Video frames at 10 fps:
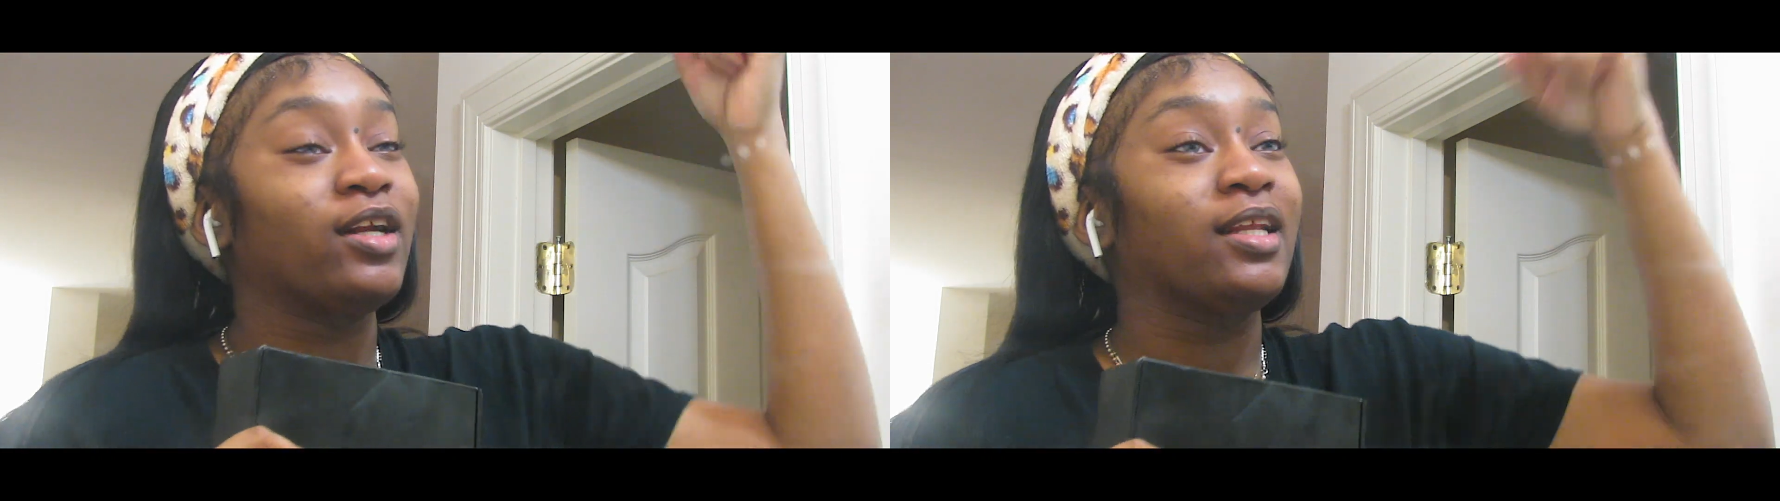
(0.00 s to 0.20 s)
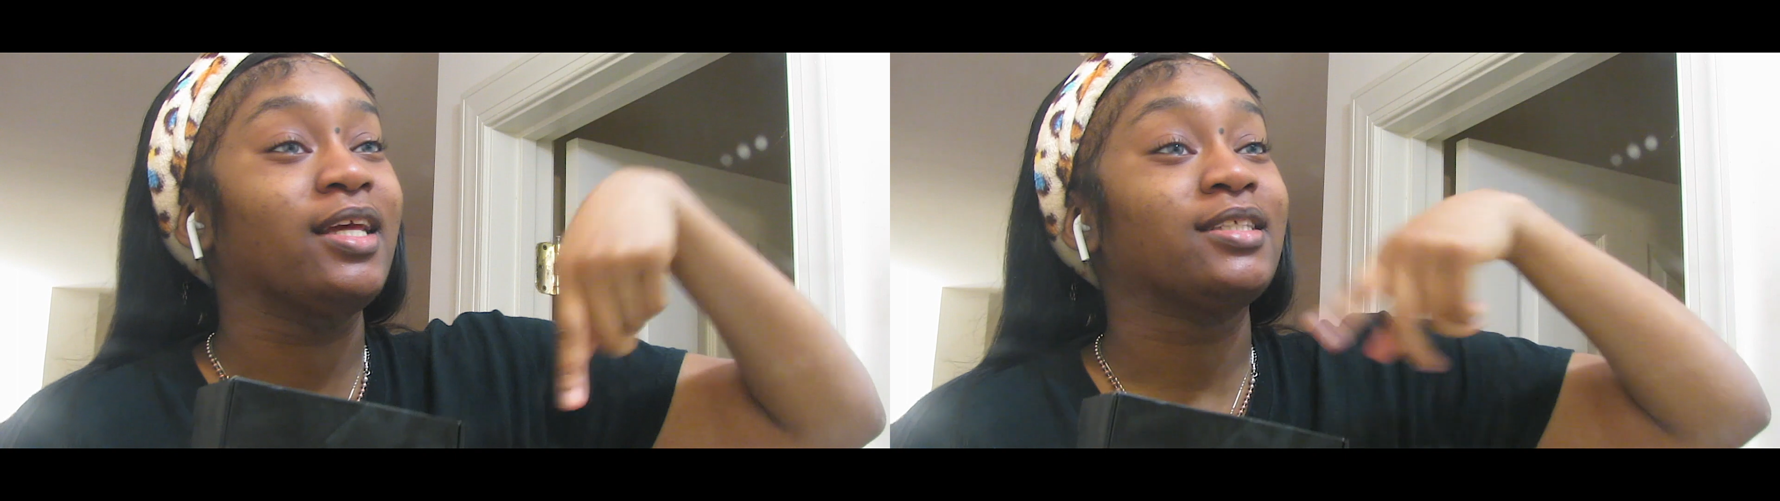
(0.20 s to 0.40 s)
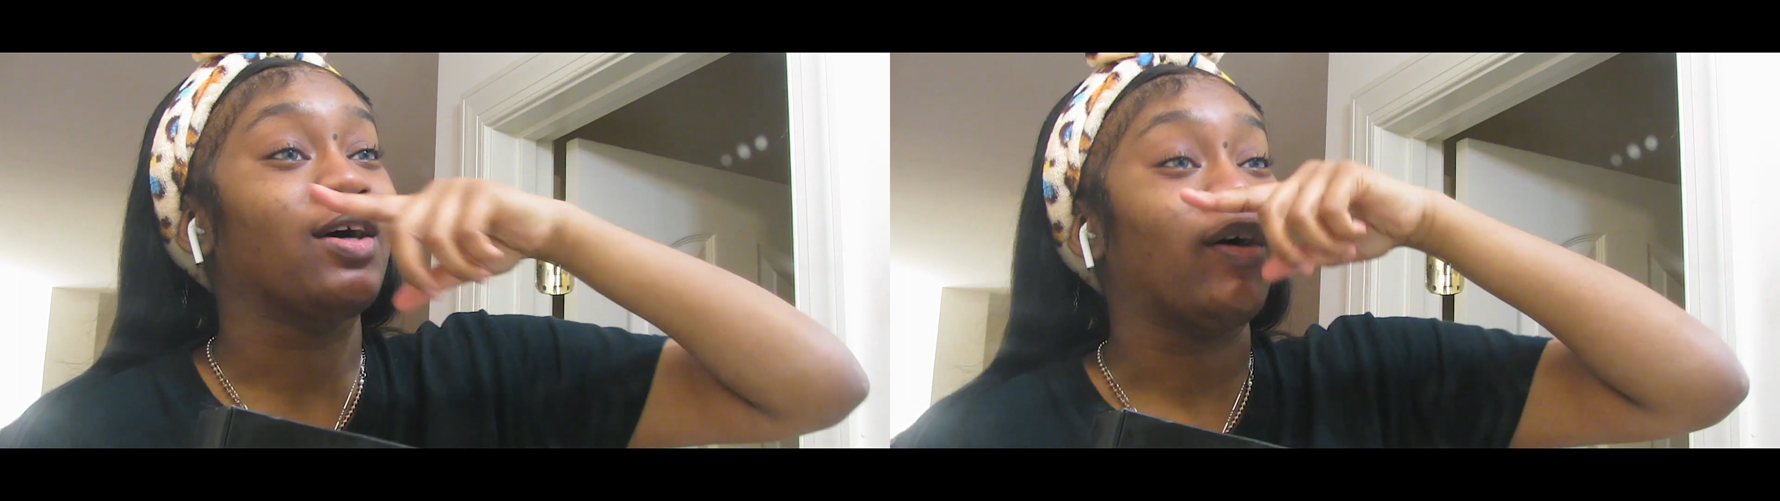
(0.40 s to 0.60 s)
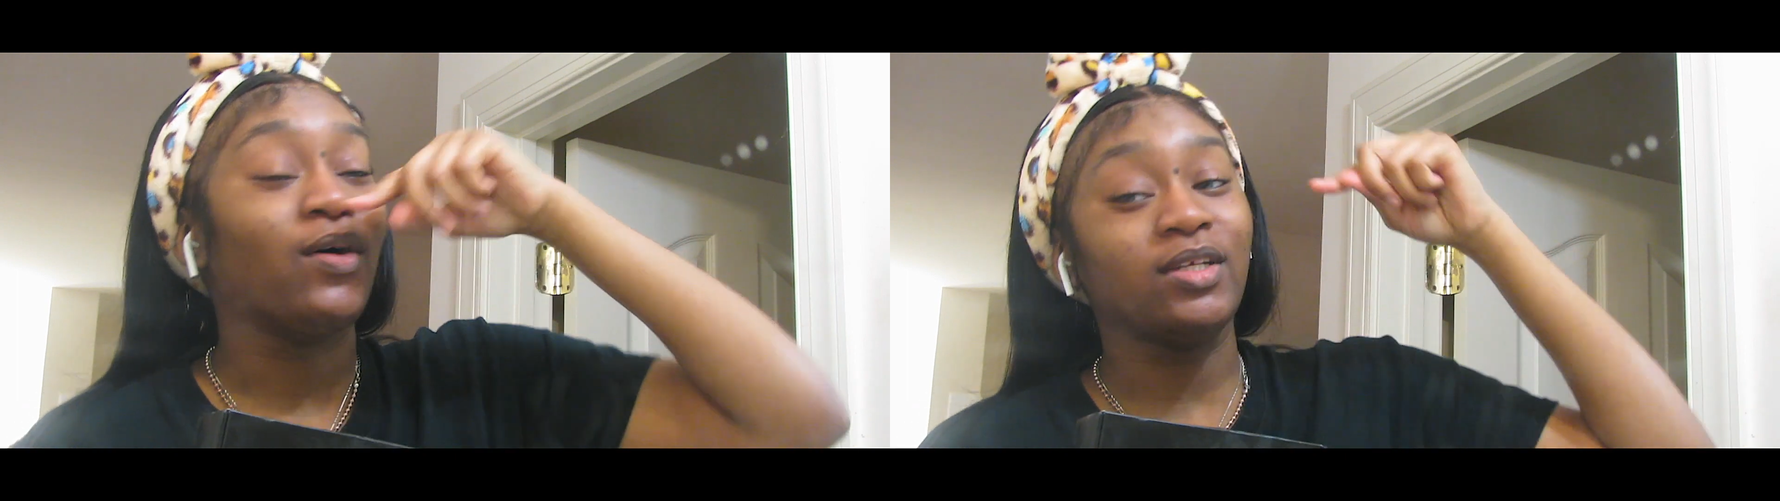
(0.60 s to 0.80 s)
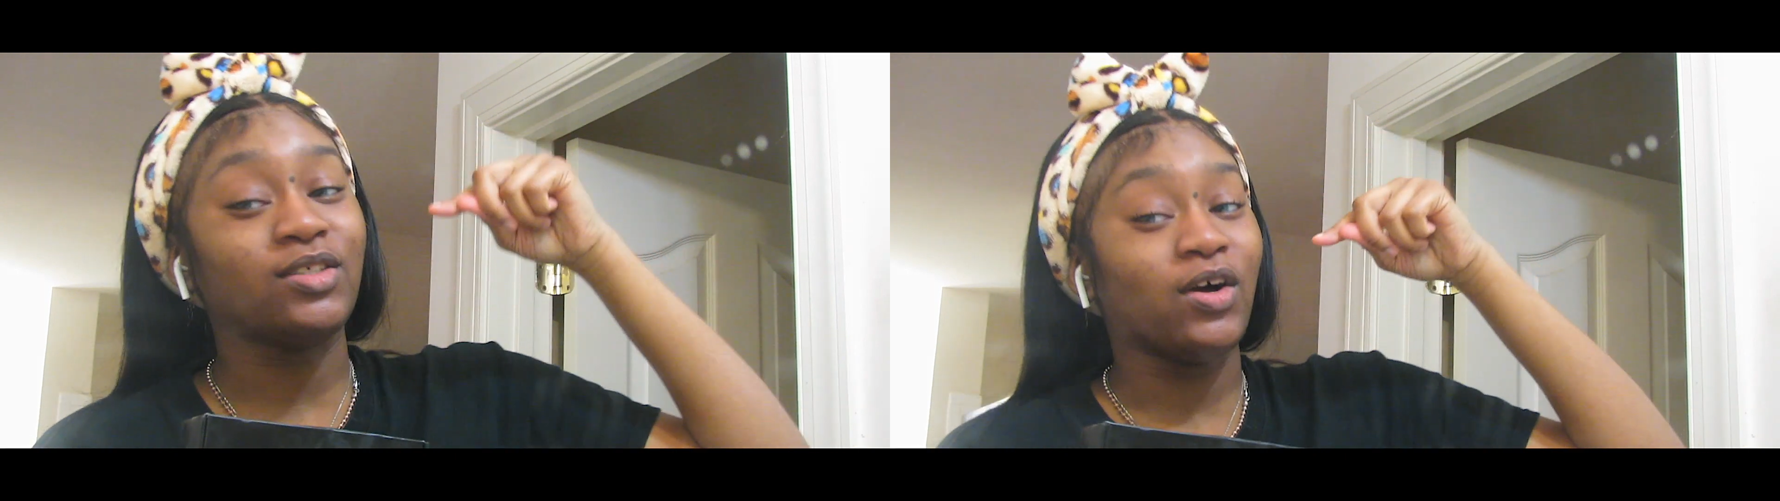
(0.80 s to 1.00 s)
The link to all
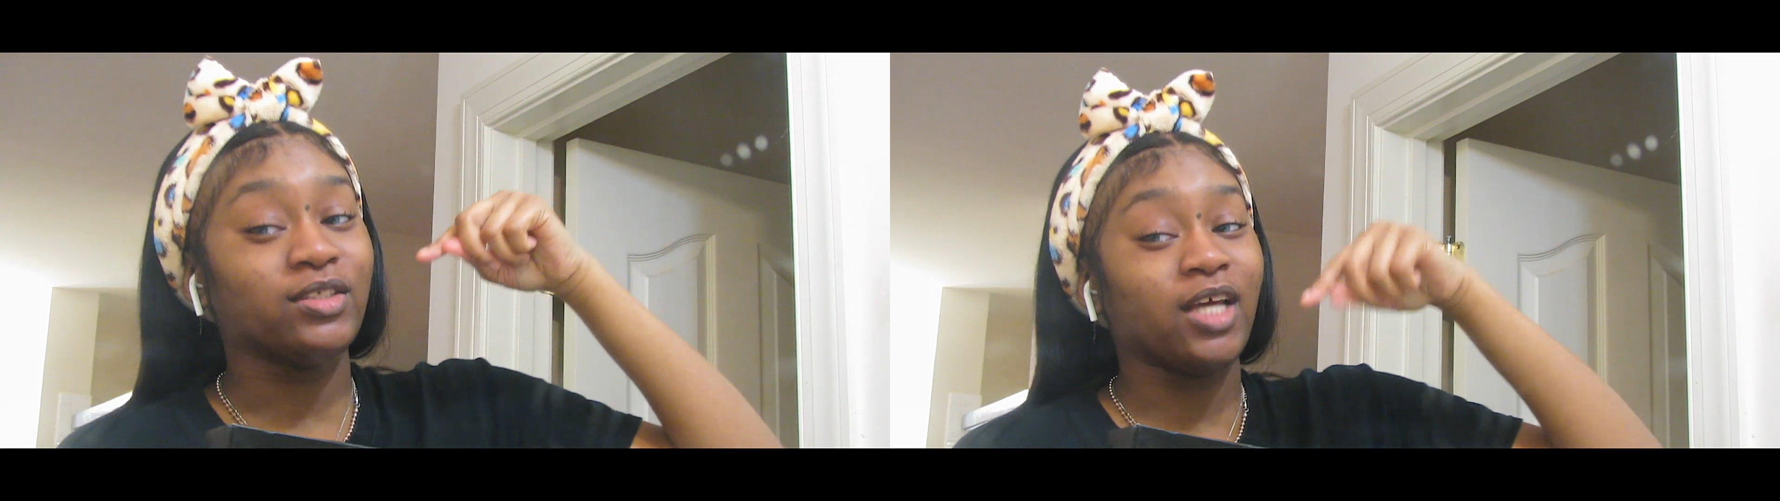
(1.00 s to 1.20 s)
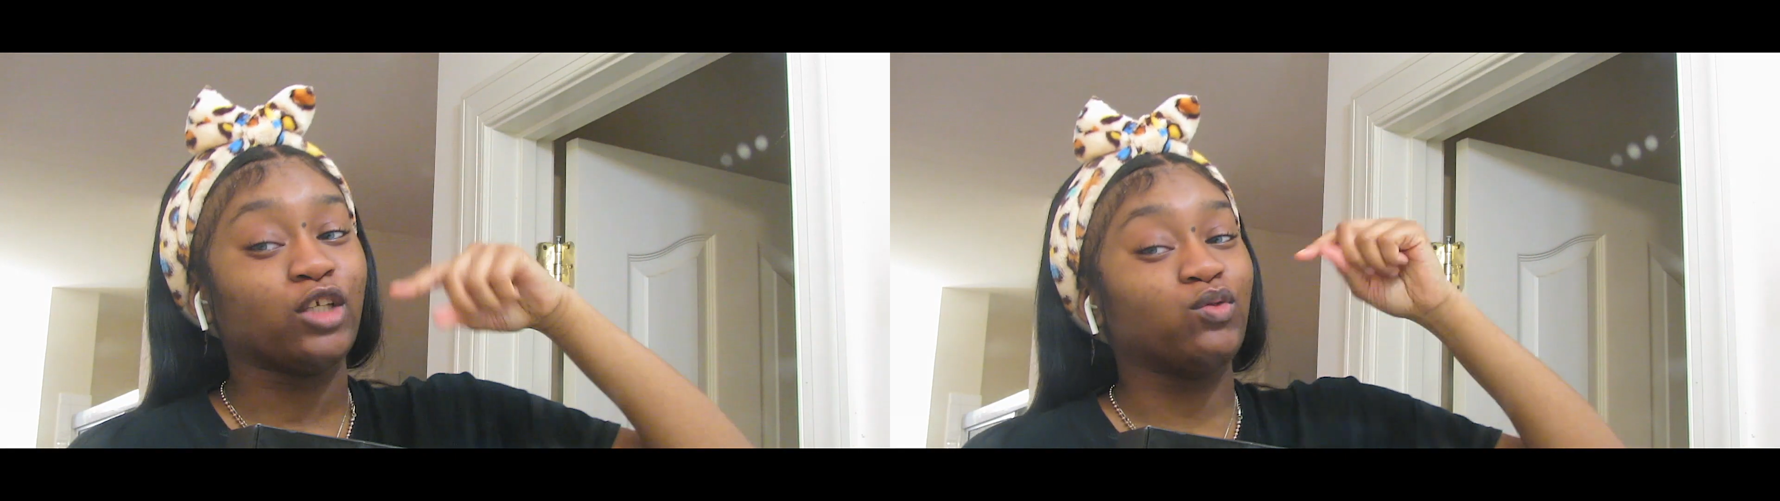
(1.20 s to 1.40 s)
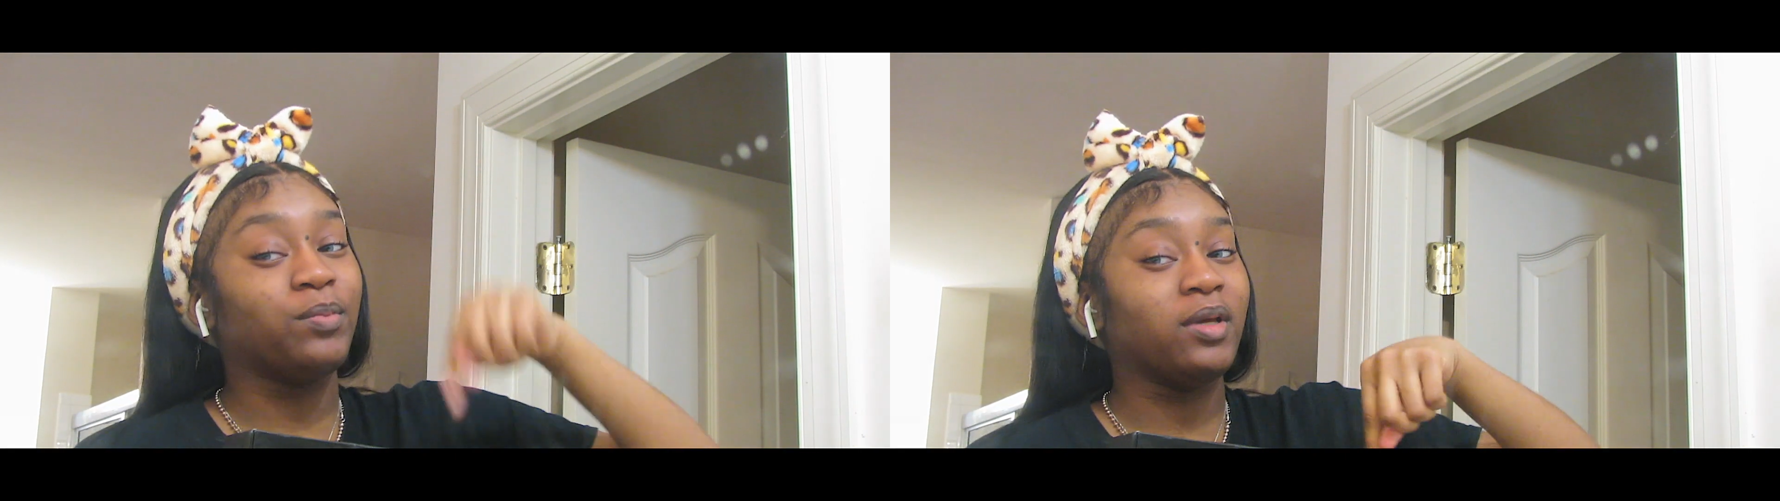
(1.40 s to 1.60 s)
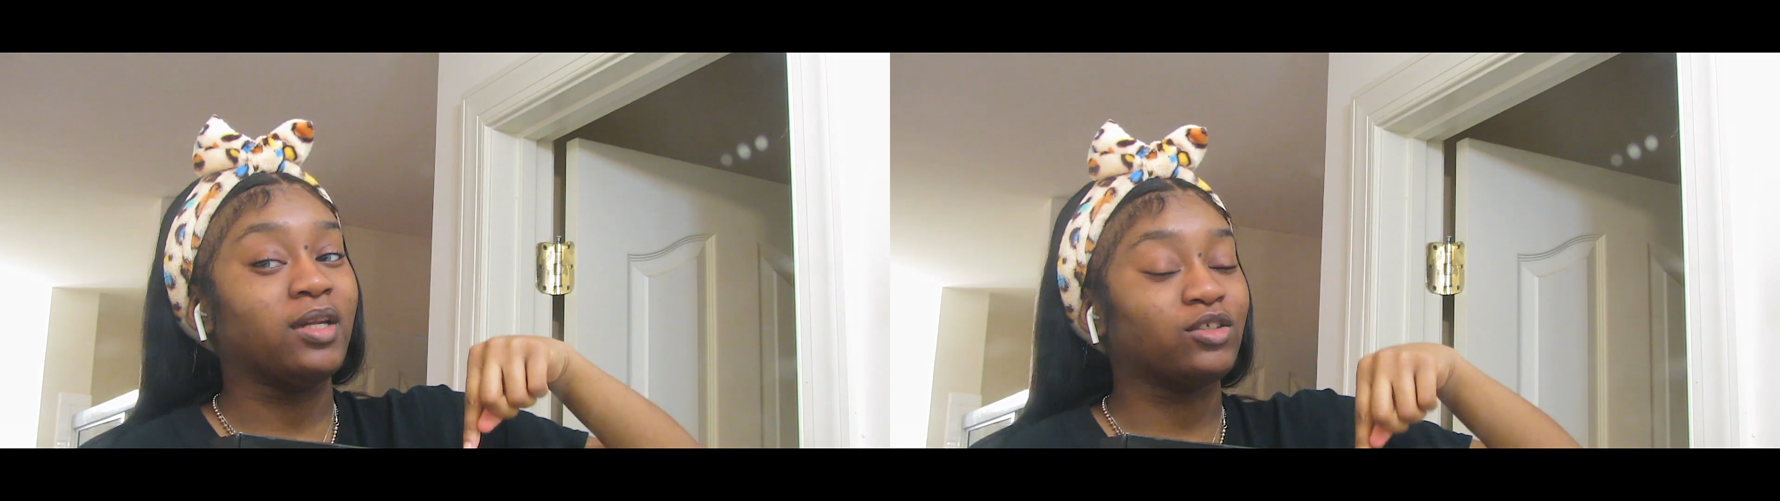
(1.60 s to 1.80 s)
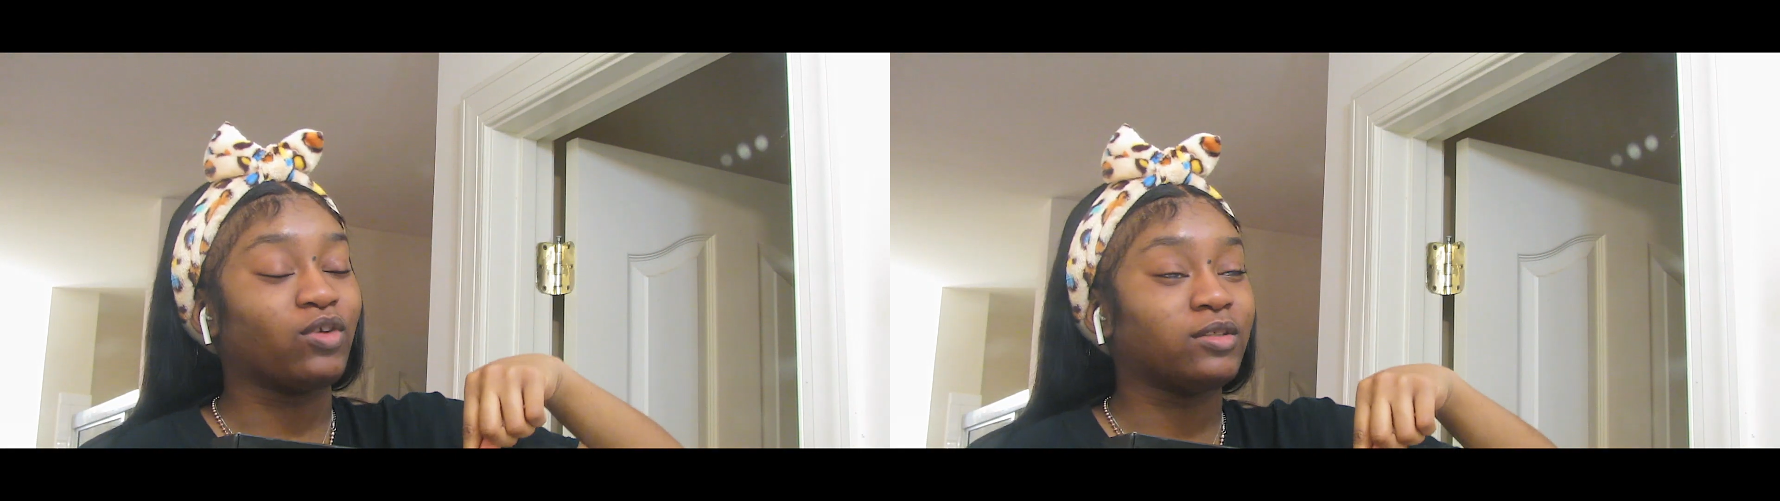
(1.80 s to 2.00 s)
these contacts will be in
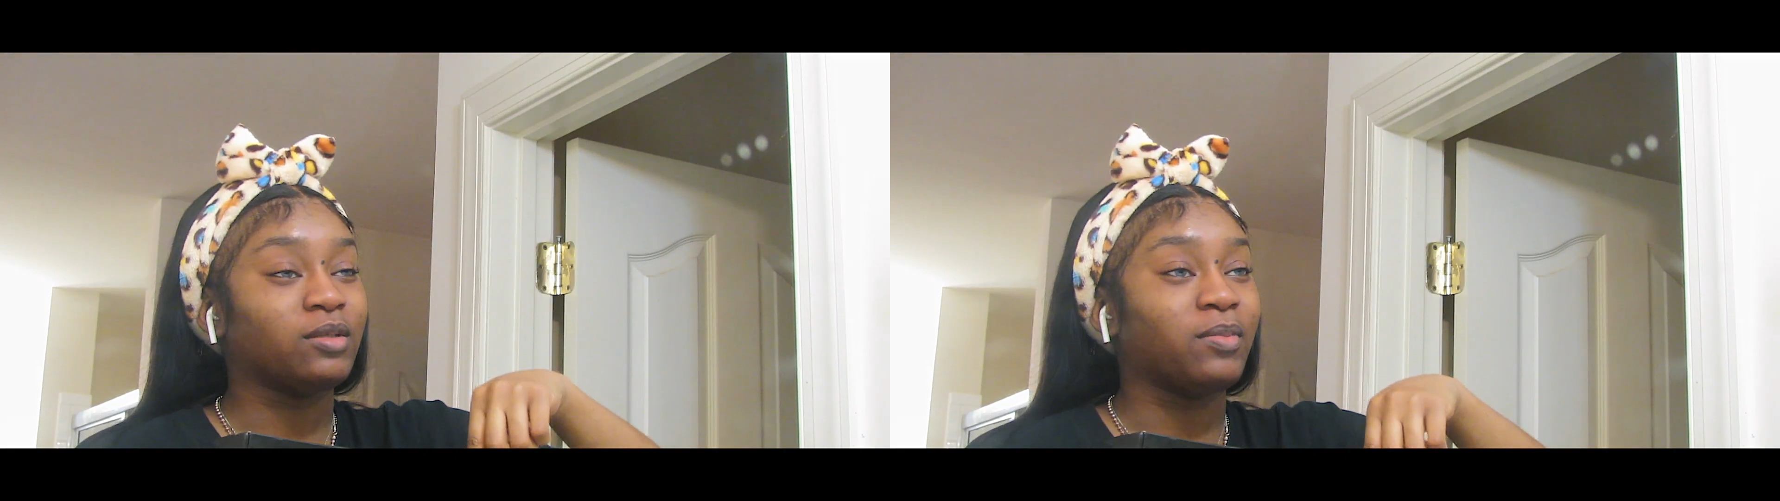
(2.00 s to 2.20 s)
the description